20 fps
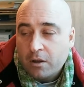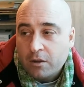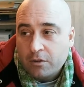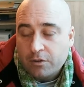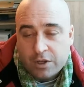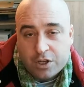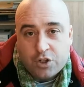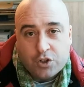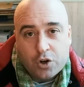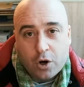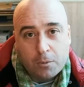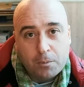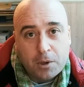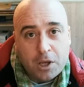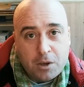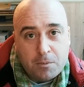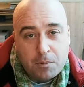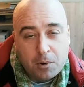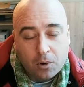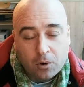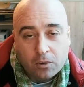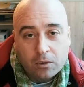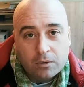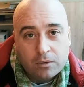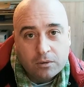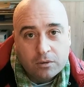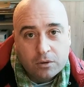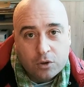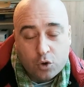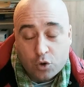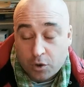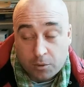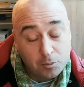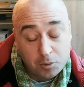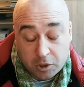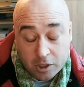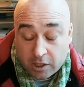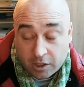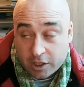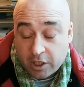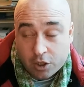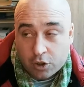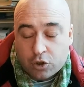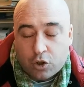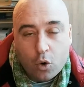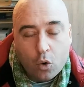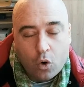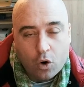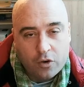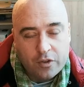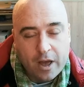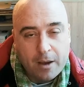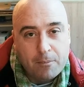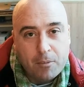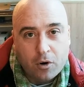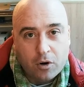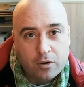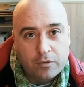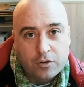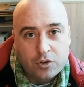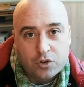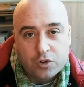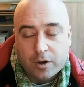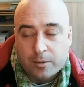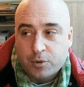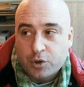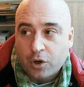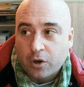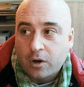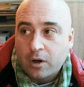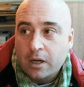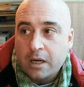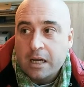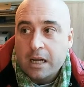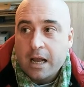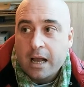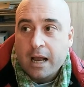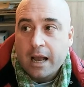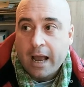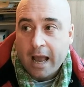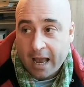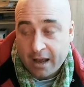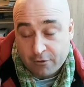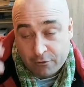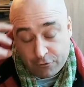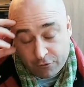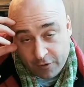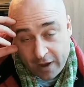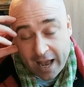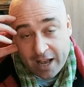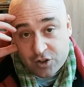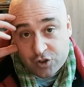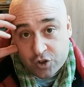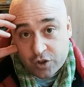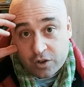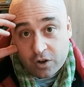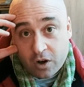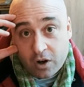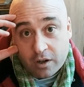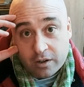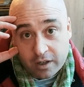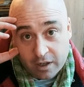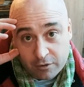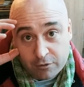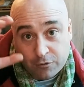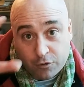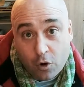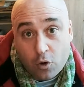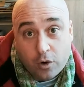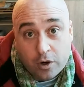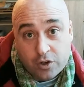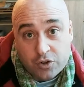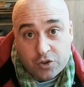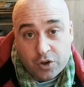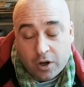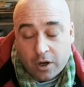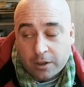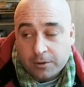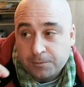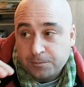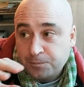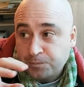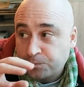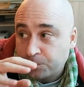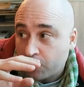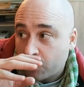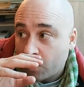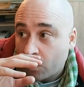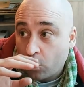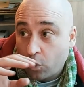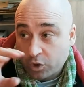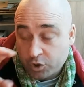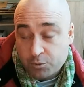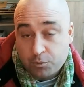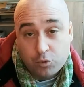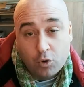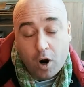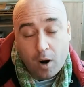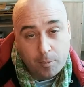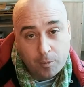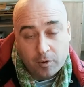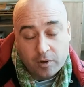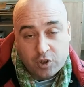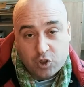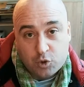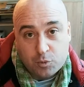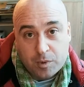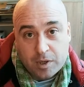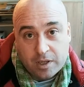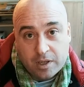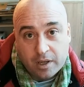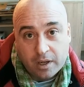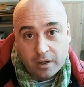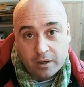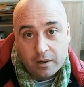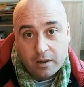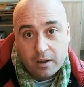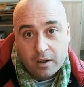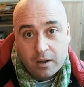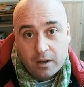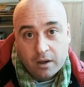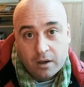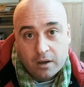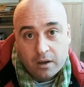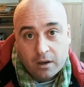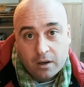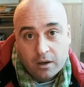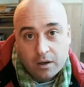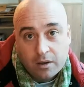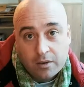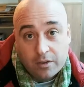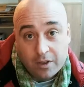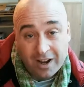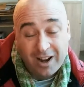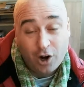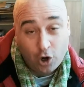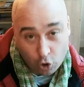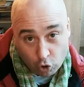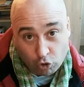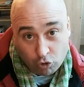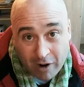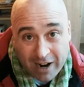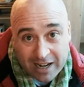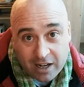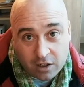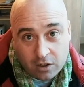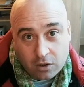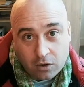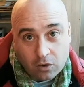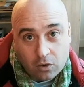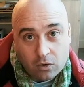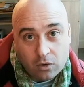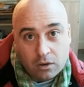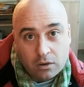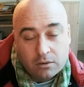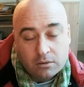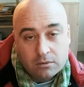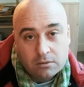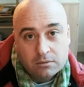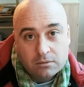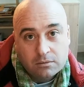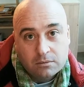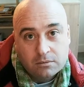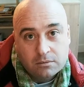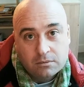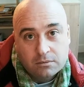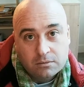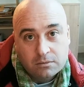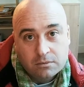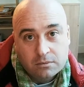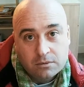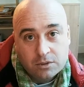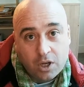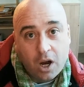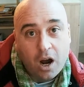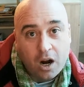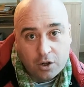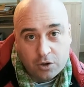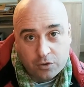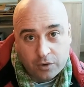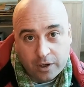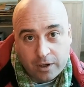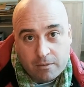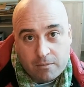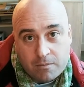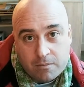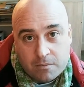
These are people who completely ignore that part of the scripture and fasten on and focus on what's properly speaking the heretical doctrine